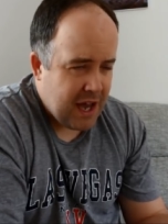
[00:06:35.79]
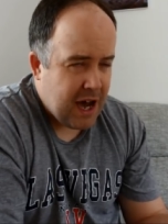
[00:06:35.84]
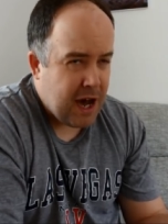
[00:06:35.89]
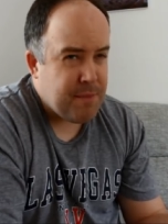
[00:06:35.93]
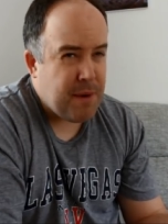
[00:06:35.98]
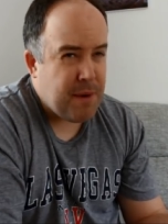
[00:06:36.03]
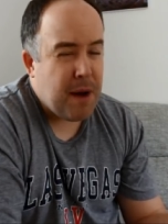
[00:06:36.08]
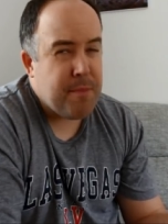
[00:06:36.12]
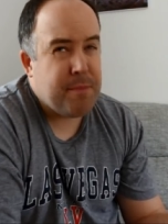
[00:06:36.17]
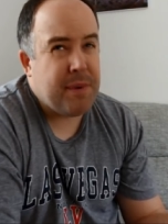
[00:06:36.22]

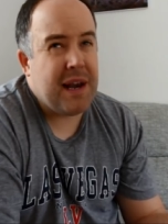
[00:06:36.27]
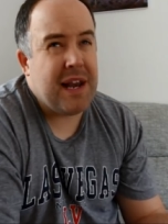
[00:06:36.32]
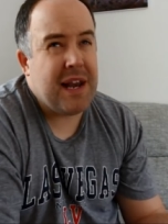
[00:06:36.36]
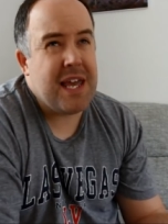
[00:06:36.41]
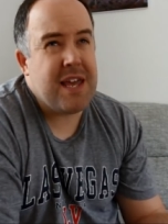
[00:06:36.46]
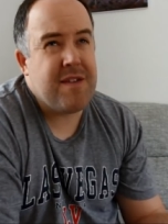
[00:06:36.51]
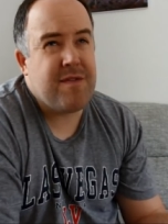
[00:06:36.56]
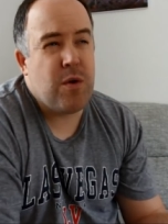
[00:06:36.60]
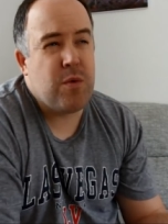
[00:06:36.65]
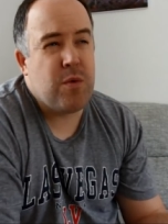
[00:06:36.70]
I
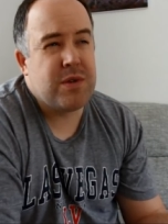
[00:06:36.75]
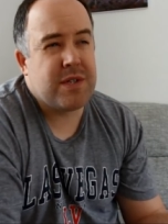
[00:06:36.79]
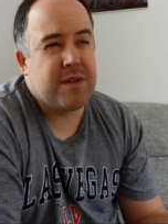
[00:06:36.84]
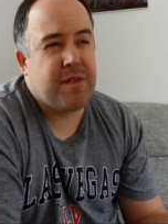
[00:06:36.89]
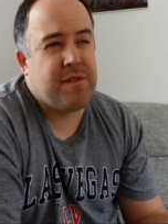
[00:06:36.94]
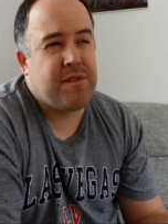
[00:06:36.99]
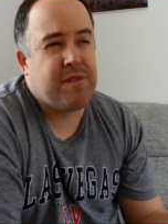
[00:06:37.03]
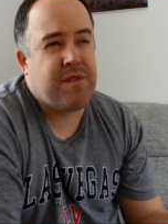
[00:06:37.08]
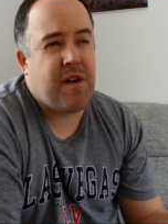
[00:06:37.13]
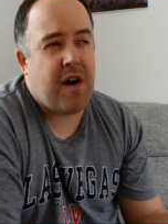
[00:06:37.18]
believe it was a
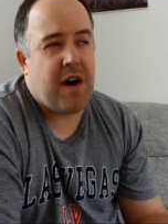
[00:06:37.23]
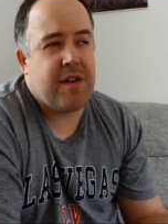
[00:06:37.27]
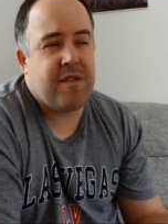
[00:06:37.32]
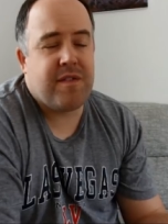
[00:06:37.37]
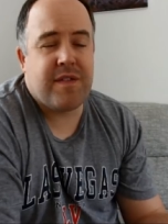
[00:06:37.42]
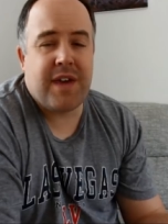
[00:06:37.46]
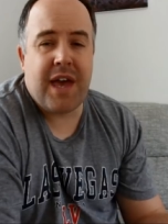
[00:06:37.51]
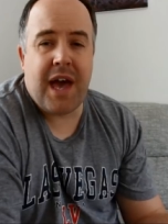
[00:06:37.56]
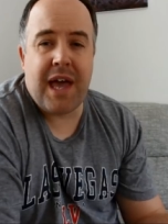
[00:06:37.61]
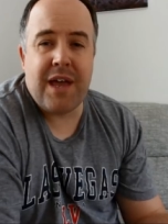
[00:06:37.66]

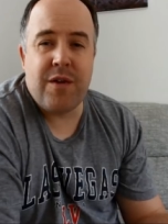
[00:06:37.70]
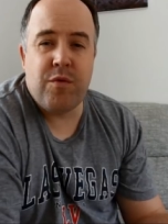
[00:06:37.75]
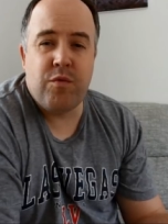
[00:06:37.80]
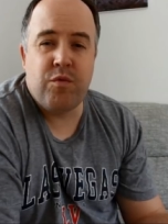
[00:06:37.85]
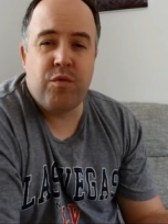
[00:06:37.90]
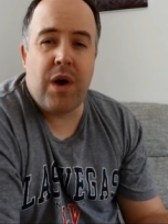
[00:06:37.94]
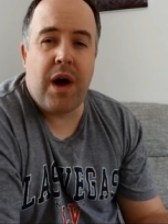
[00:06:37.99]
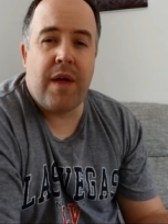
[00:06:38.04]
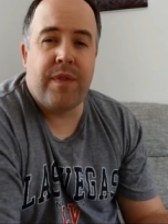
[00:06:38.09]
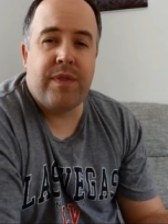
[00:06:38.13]
5K
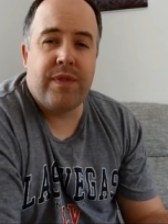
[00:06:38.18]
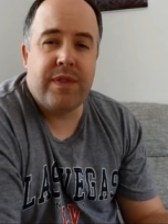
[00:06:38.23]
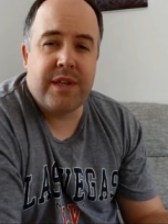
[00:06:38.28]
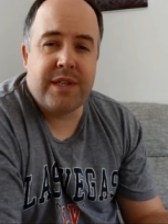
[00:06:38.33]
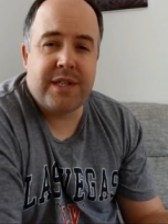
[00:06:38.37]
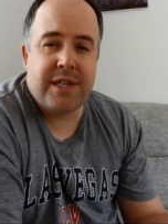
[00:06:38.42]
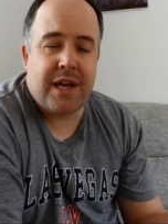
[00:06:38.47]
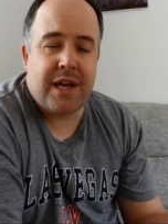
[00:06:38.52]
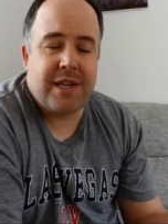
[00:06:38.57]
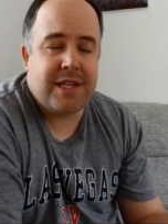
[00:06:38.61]
run
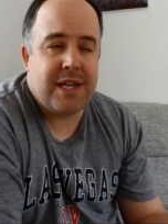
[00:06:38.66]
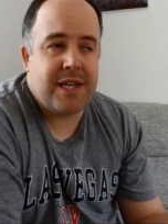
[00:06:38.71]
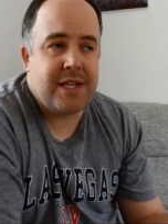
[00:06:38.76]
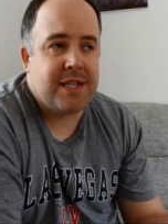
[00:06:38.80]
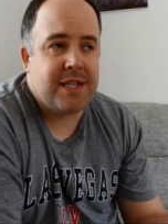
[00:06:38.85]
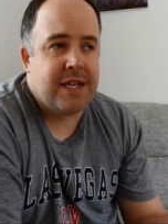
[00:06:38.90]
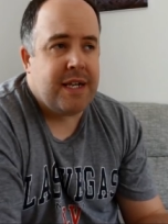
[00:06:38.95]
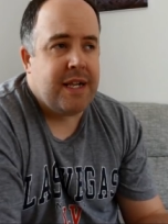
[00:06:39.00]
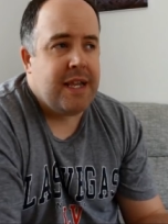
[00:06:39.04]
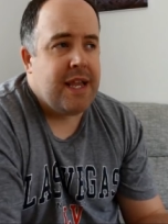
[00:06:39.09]
that I
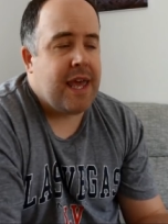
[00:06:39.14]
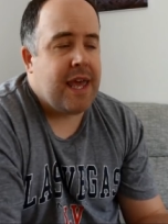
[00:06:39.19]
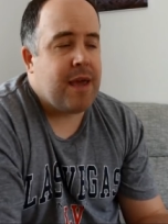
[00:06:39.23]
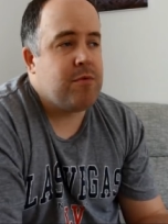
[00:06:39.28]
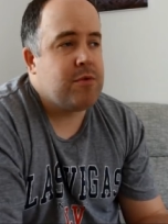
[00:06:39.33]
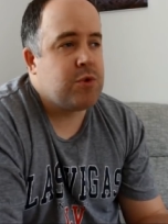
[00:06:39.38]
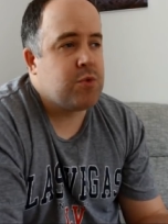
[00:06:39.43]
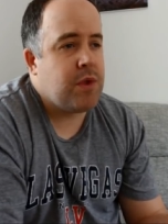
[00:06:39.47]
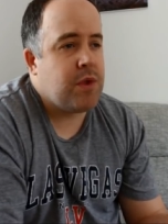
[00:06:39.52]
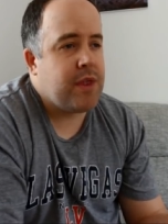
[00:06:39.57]
did. It
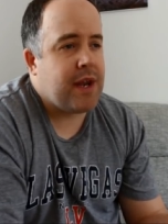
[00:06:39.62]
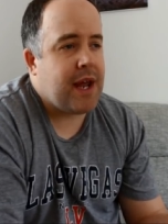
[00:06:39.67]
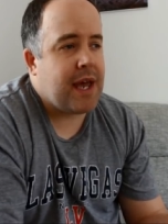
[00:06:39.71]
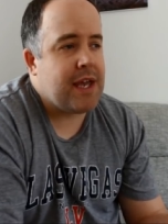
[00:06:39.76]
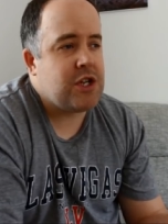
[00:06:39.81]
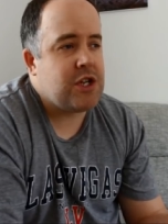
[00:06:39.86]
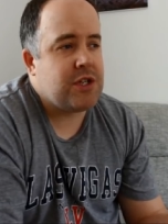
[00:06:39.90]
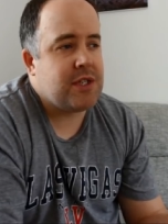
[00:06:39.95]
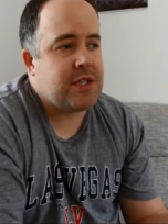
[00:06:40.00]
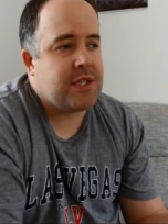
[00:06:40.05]
was with an
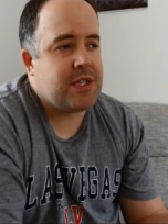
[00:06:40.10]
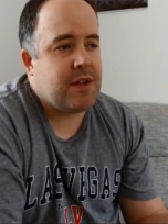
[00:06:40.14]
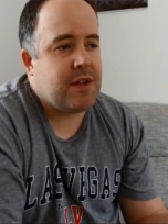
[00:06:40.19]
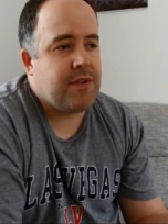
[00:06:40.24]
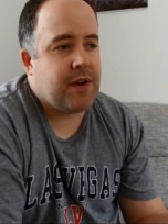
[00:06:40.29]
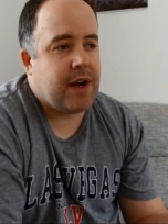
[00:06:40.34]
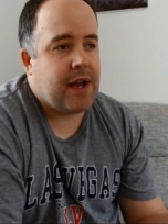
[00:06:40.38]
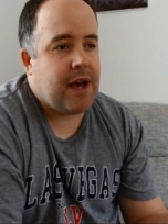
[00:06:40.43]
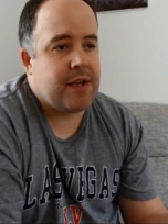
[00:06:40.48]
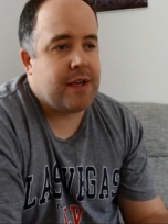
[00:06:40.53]
agency
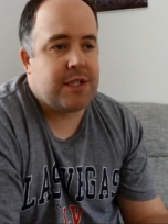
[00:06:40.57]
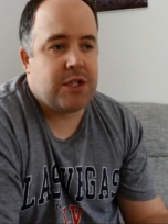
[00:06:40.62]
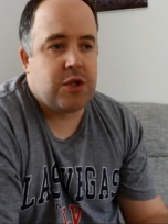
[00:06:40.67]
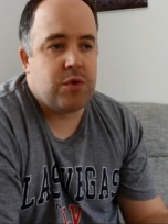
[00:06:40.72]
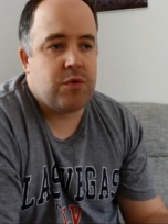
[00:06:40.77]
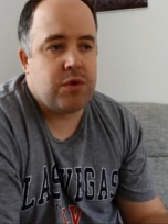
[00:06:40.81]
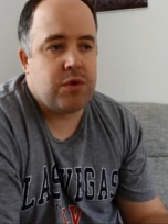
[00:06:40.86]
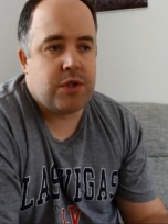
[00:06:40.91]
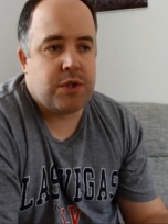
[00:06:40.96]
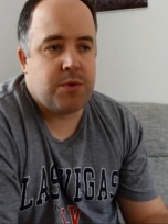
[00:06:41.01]
that I
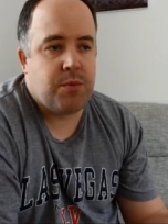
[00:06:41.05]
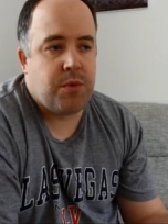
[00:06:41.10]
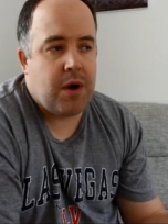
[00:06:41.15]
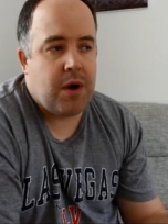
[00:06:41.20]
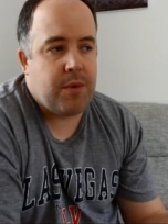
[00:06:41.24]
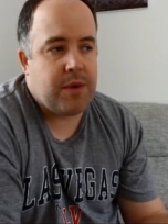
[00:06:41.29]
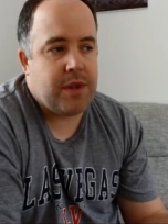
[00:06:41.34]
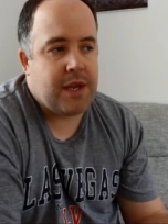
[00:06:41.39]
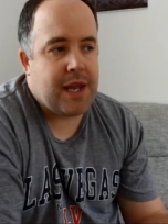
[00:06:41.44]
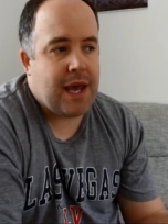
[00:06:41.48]
still do some
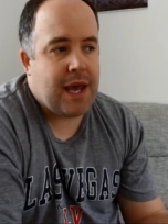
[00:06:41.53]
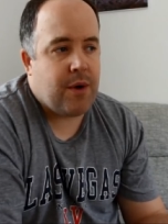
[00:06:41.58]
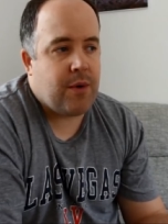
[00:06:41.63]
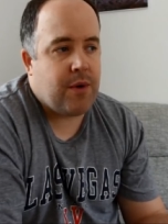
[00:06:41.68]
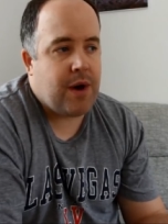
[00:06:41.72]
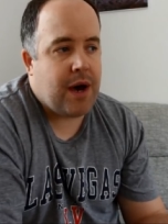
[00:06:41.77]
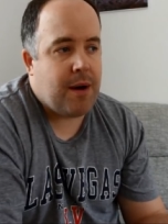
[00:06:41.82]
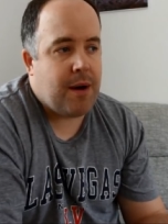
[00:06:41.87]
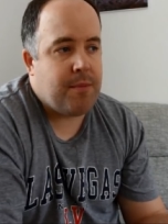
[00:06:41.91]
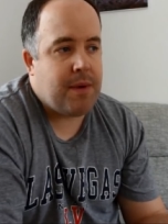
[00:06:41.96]
work with
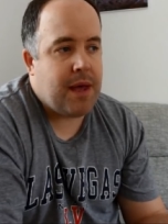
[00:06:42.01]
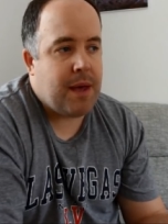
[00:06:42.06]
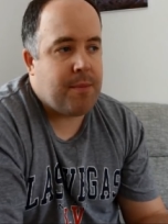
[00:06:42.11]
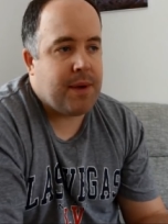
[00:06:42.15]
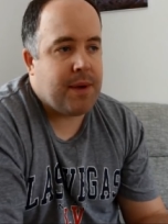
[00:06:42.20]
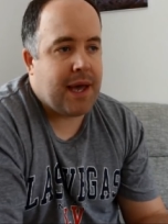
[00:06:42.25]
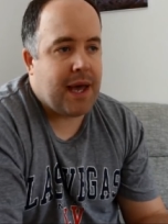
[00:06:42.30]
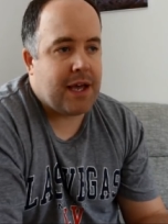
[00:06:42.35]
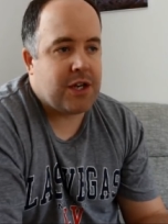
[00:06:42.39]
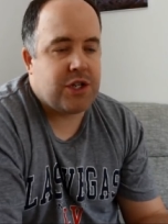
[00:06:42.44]
now,
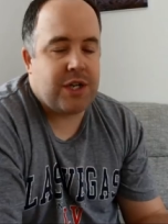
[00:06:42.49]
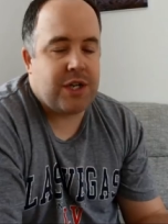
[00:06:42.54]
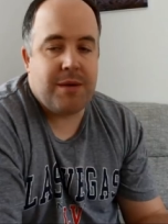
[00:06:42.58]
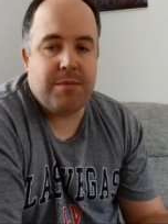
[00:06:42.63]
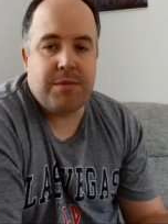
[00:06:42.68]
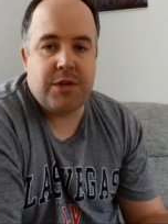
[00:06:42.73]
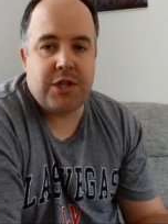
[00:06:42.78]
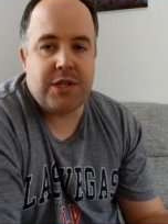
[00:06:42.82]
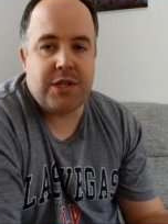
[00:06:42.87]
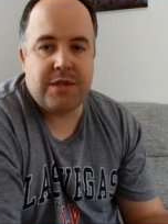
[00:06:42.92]
Epic Action
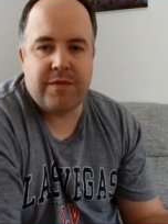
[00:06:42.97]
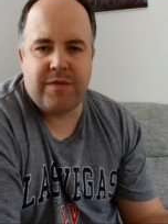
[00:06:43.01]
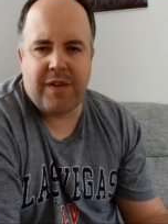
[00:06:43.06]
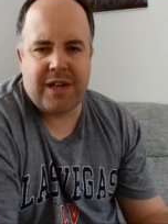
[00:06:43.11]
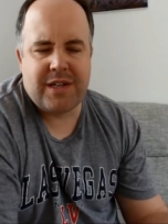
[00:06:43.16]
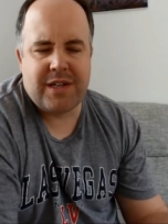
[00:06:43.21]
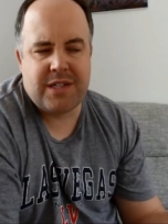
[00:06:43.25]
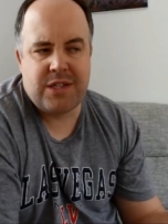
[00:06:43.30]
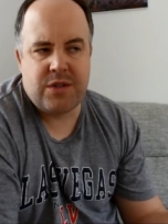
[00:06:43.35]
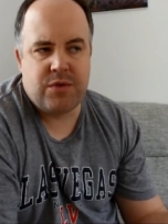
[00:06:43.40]
Images. In
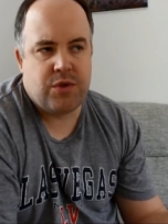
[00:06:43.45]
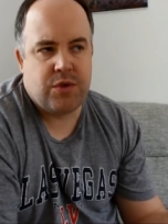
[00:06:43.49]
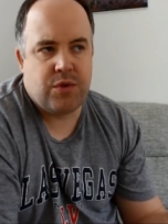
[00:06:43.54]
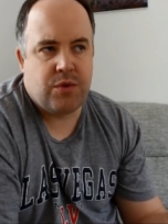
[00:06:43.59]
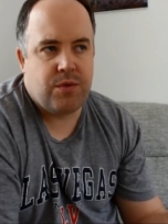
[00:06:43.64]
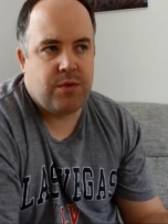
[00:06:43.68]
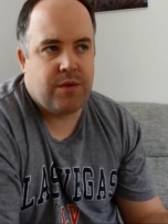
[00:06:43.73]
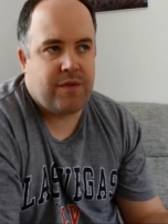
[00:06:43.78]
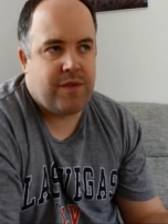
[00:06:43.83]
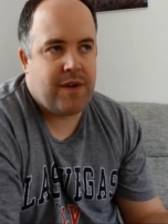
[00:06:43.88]
fact, I still do
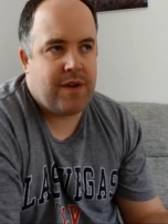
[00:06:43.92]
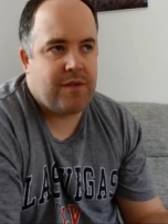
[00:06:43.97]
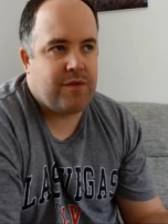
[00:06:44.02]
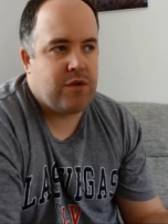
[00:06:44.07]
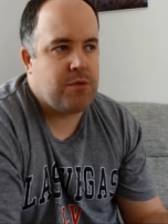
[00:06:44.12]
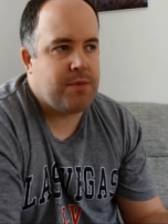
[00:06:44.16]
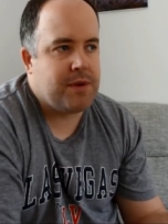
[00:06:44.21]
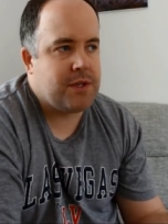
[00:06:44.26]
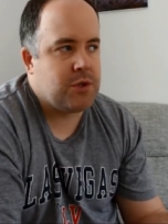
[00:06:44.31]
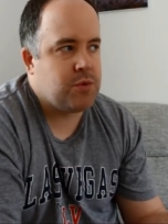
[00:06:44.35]
a fair
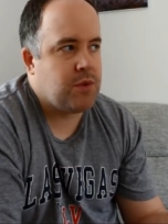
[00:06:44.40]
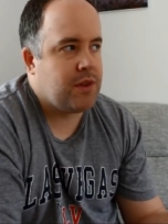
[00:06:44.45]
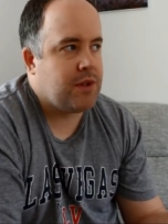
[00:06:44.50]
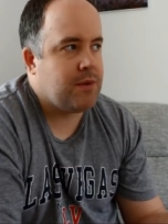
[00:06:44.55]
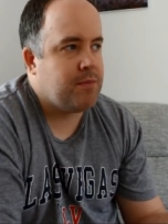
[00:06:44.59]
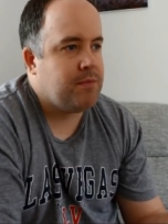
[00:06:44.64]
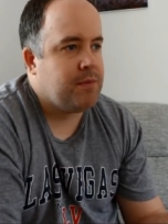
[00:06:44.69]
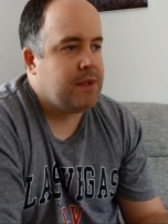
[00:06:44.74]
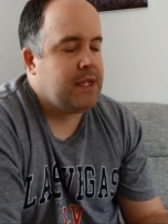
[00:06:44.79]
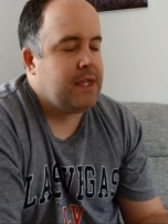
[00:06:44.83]
few bits with
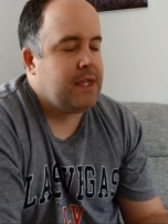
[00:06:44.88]
them.